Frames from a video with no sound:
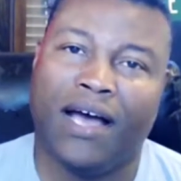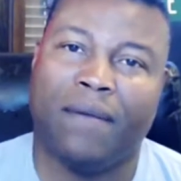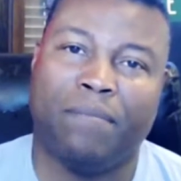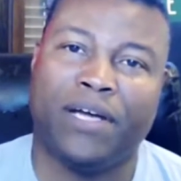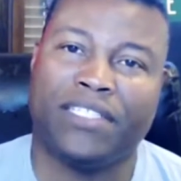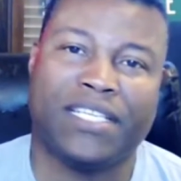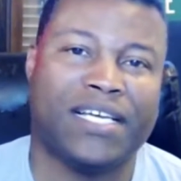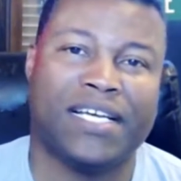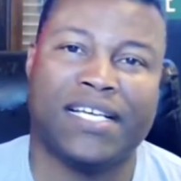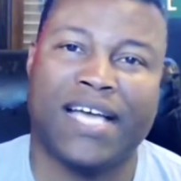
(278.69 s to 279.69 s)
But
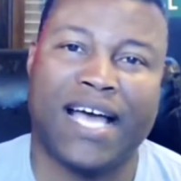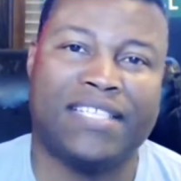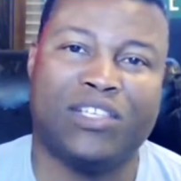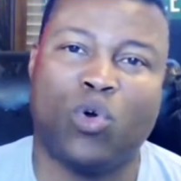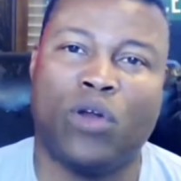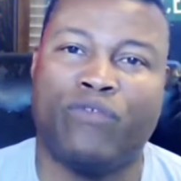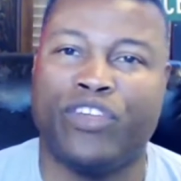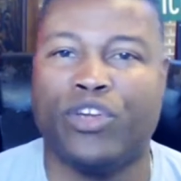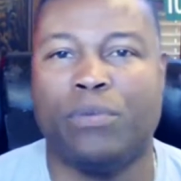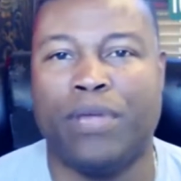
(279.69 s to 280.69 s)
guys, in order for you
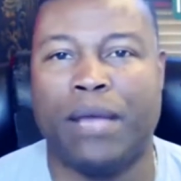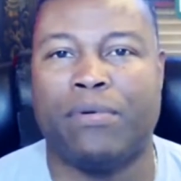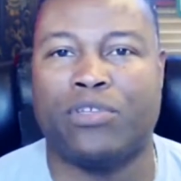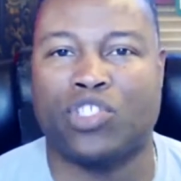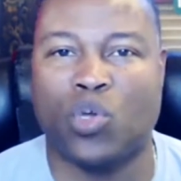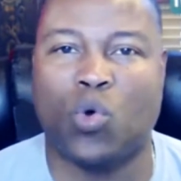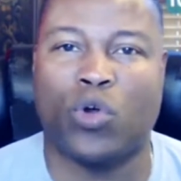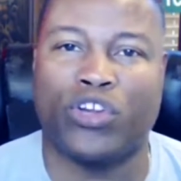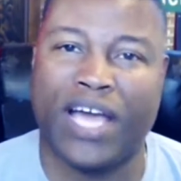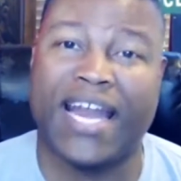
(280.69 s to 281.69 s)
to be able to score, you
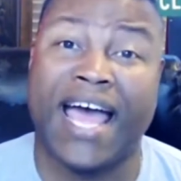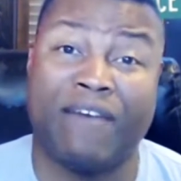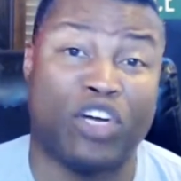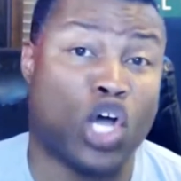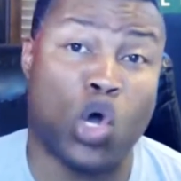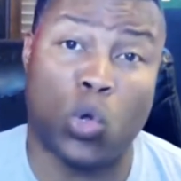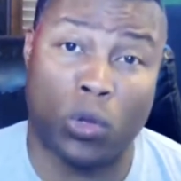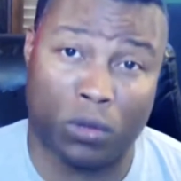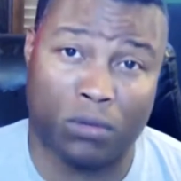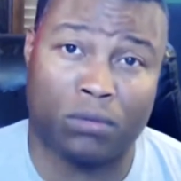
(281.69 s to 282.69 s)
got to have a goal.
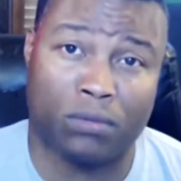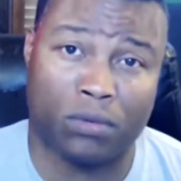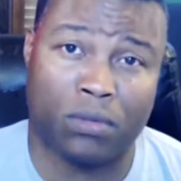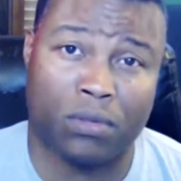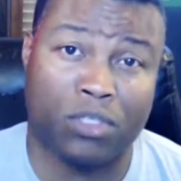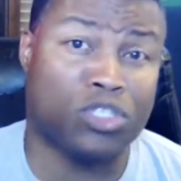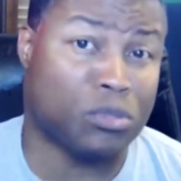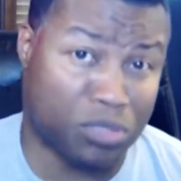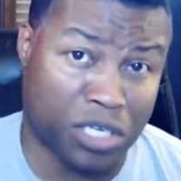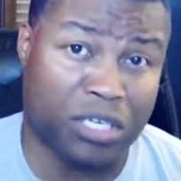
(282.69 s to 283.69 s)
You know what I'm
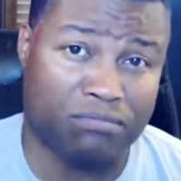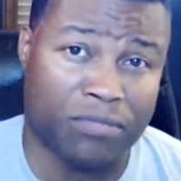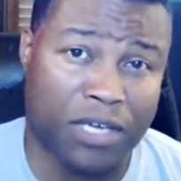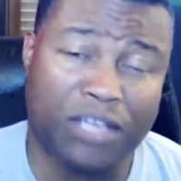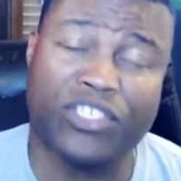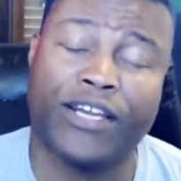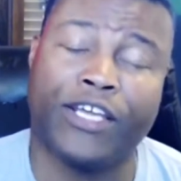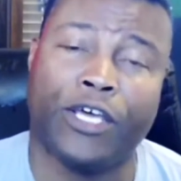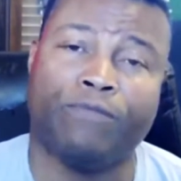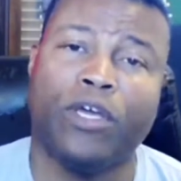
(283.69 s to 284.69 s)
saying? I'll say it again.
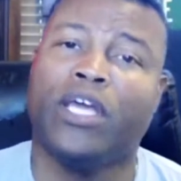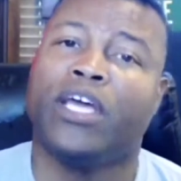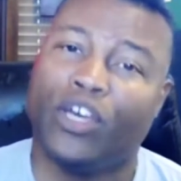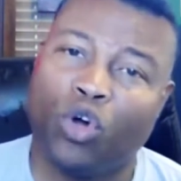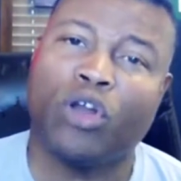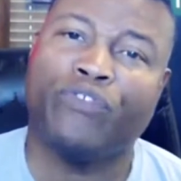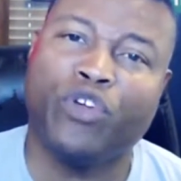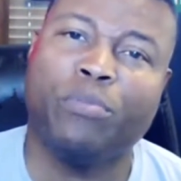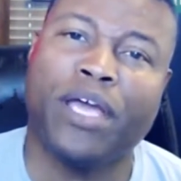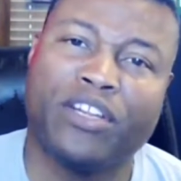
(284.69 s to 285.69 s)
In order for you to
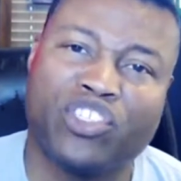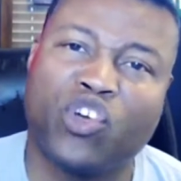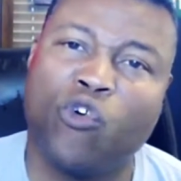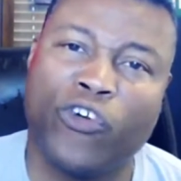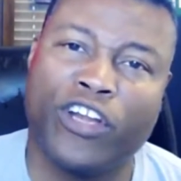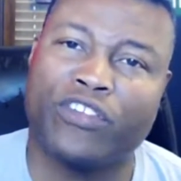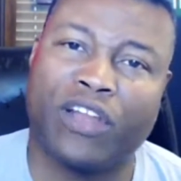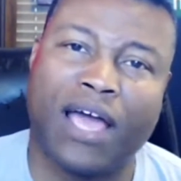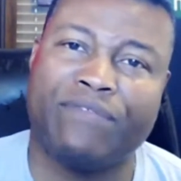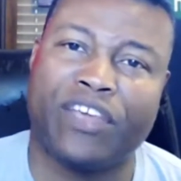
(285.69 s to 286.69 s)
be able to score in this
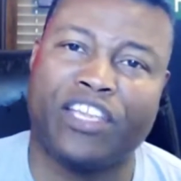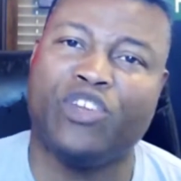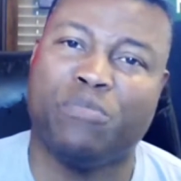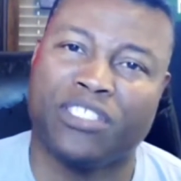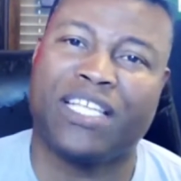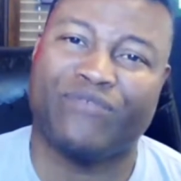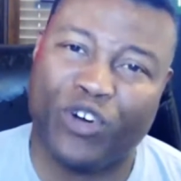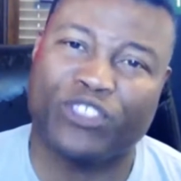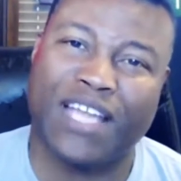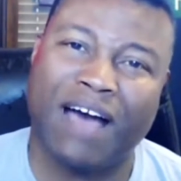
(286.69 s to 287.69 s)
life thing, you must
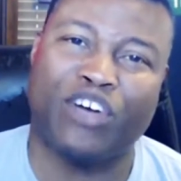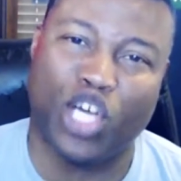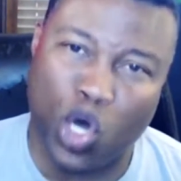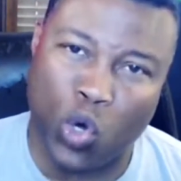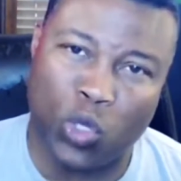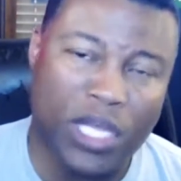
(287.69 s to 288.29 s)
first have a goal.